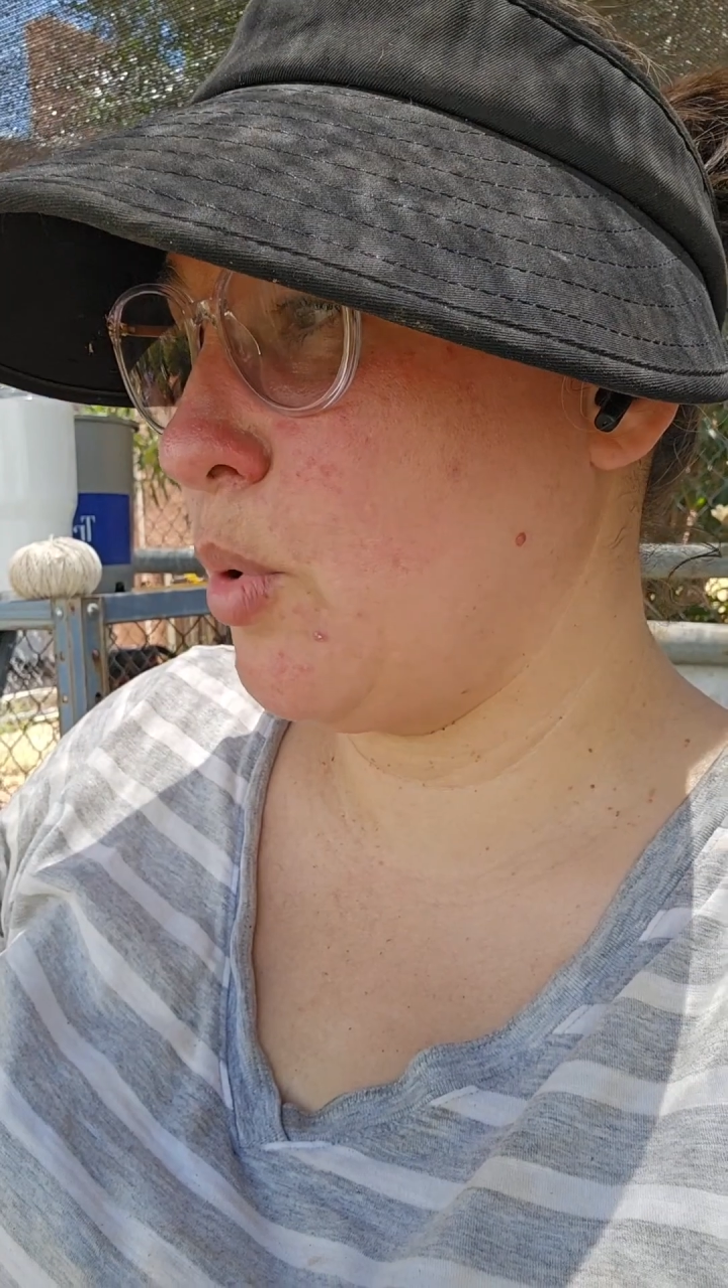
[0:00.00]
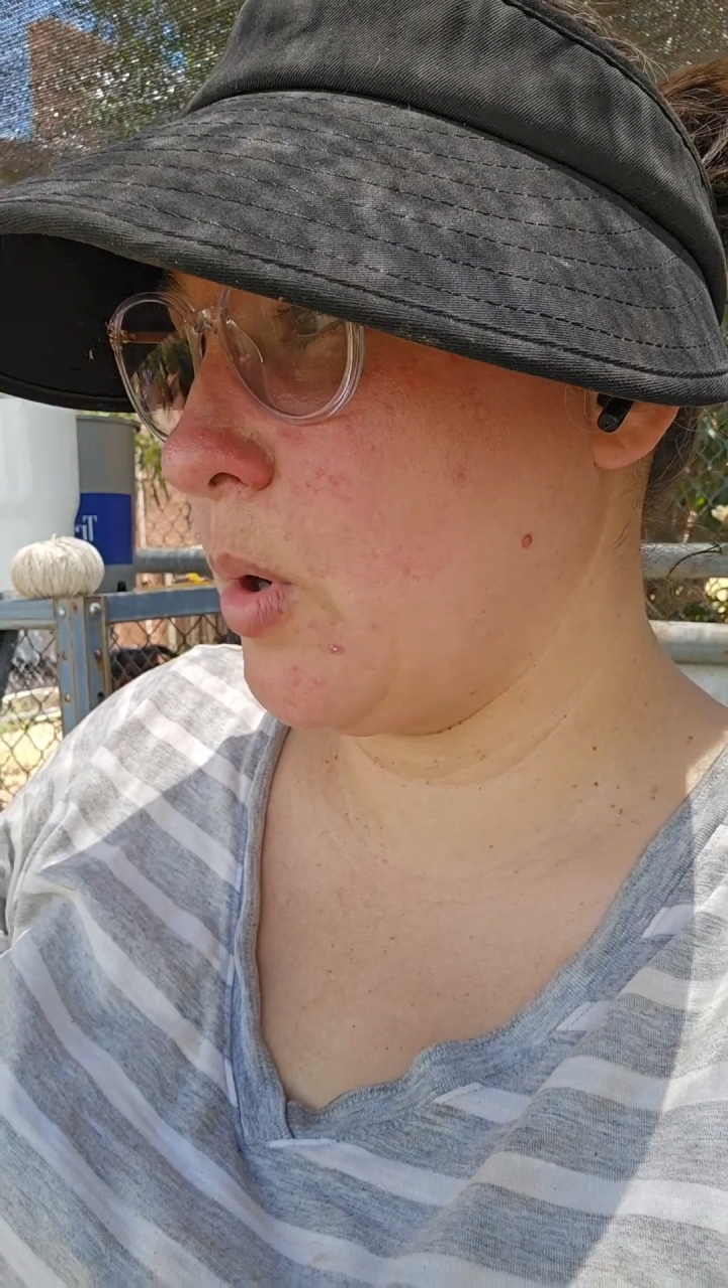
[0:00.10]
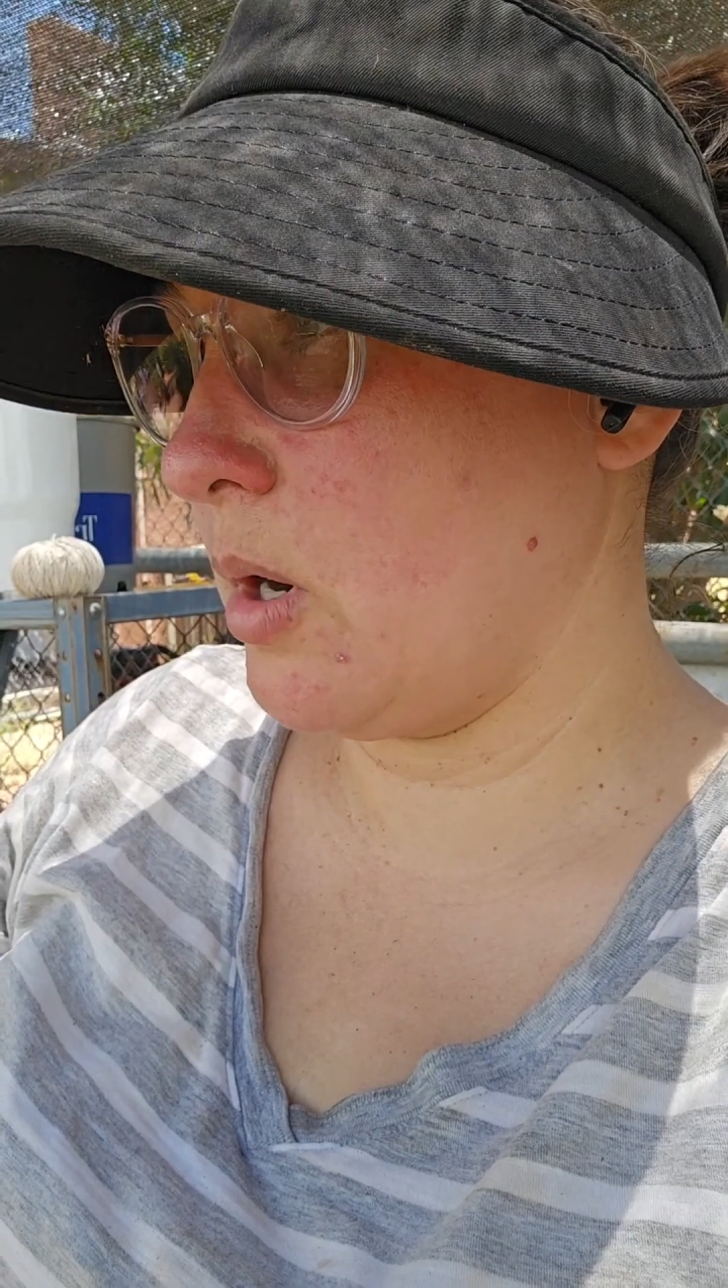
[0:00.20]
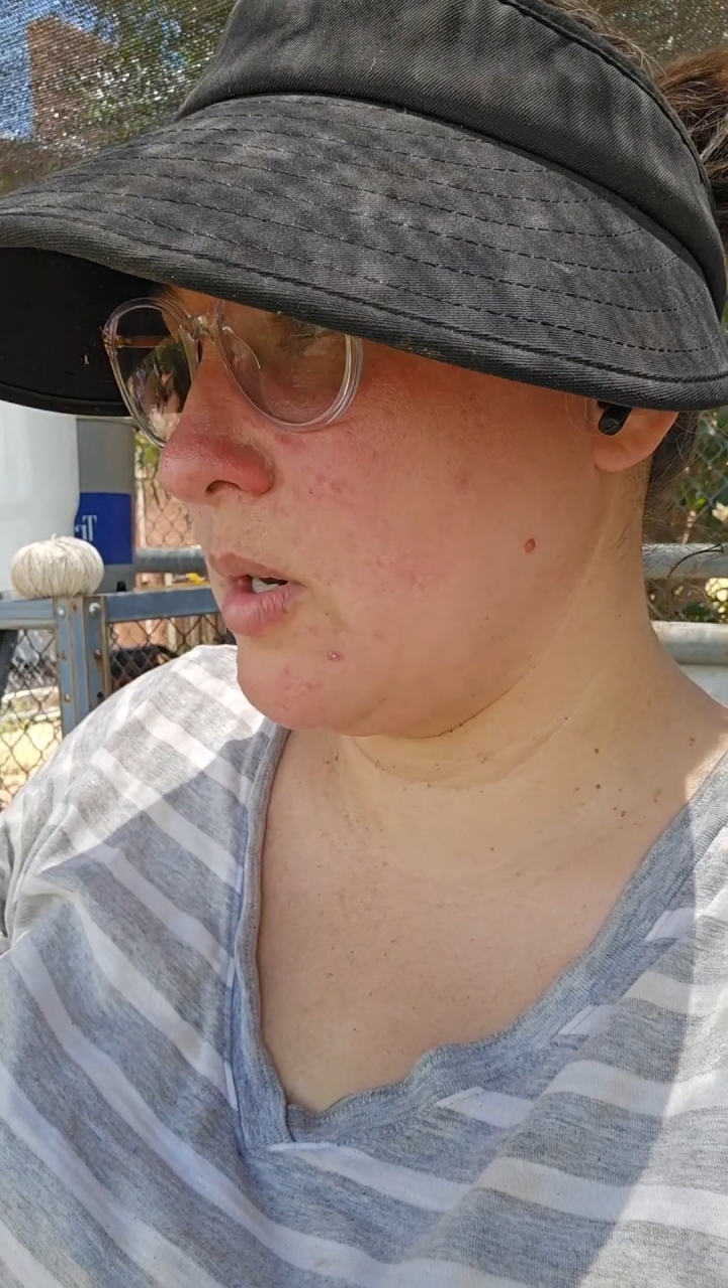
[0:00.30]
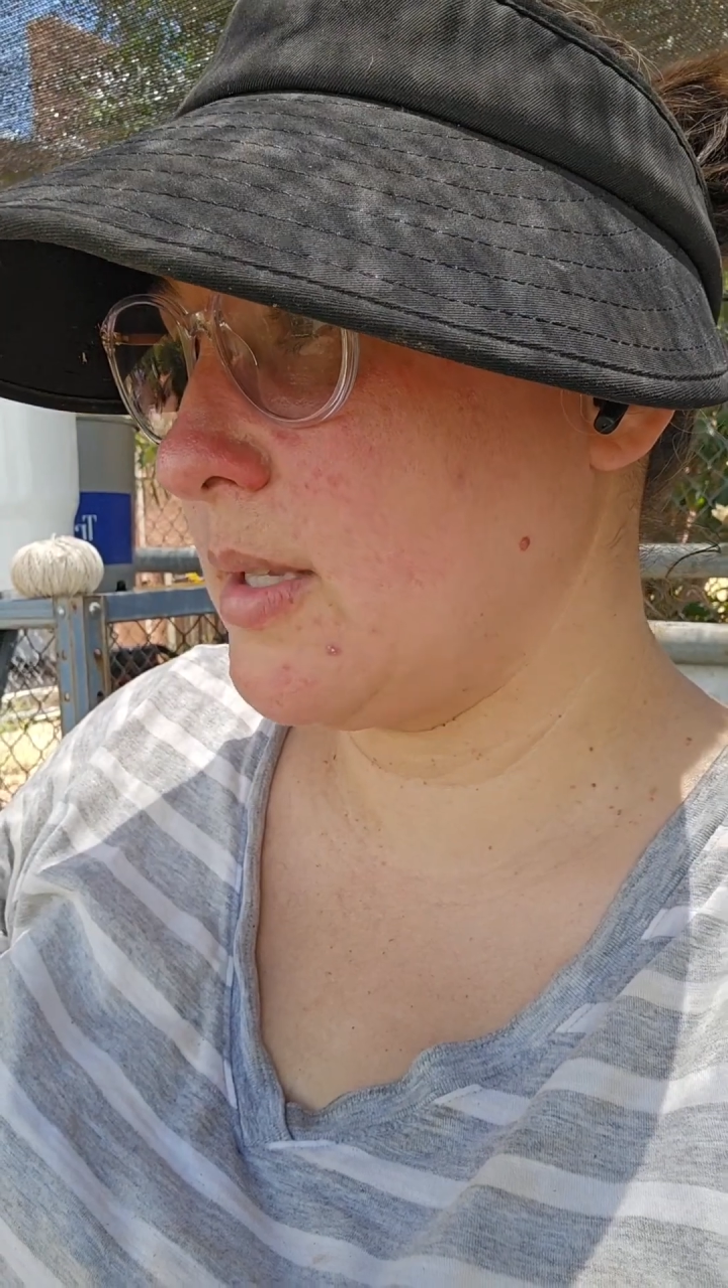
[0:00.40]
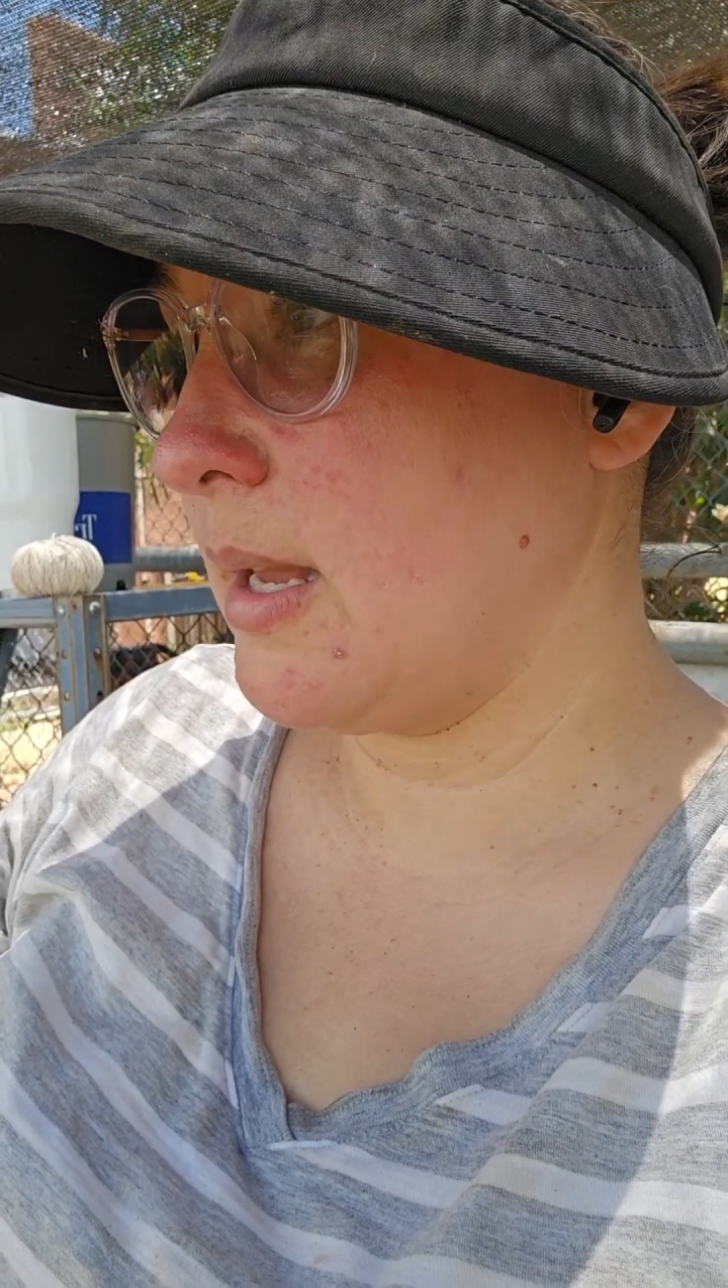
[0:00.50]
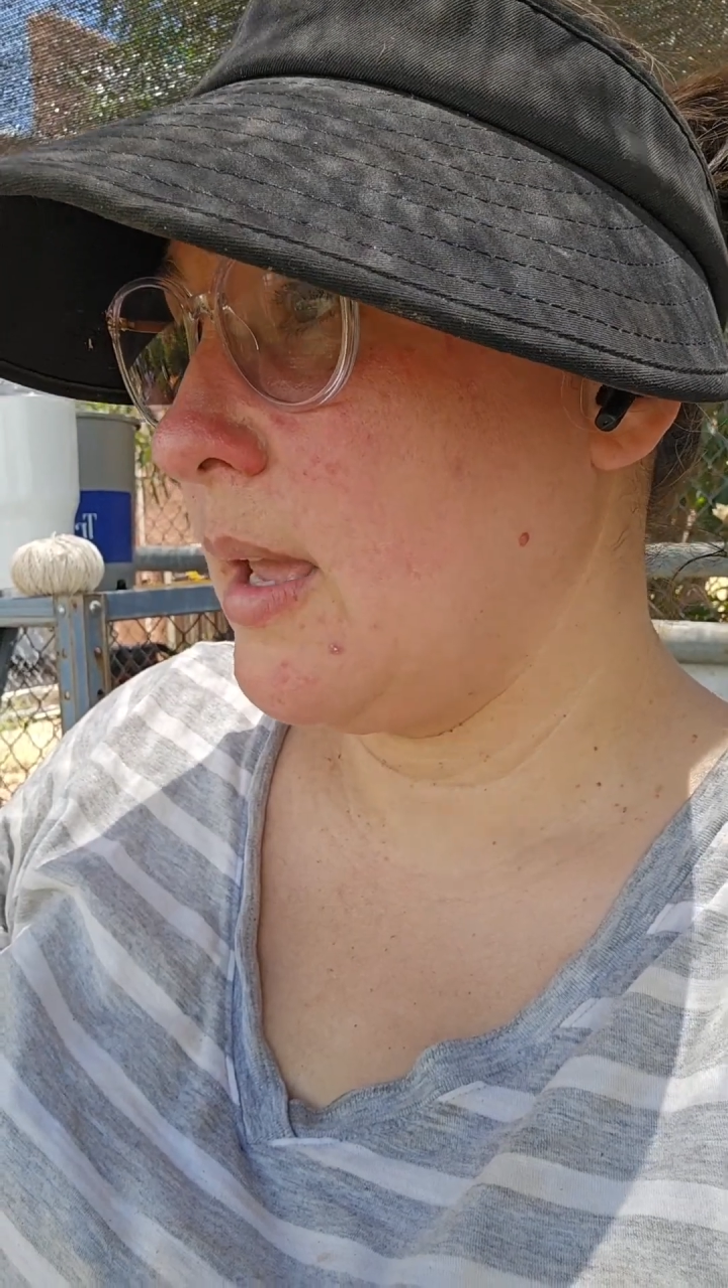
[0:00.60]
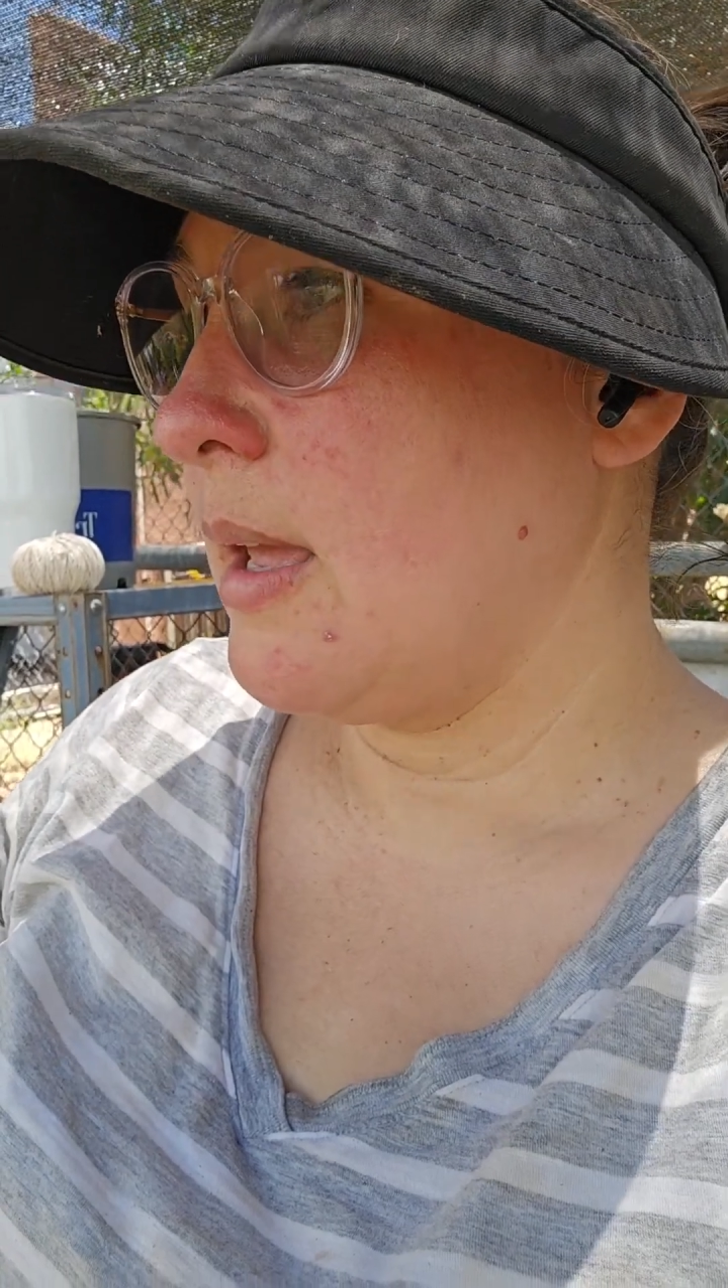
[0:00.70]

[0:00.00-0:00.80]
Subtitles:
borers.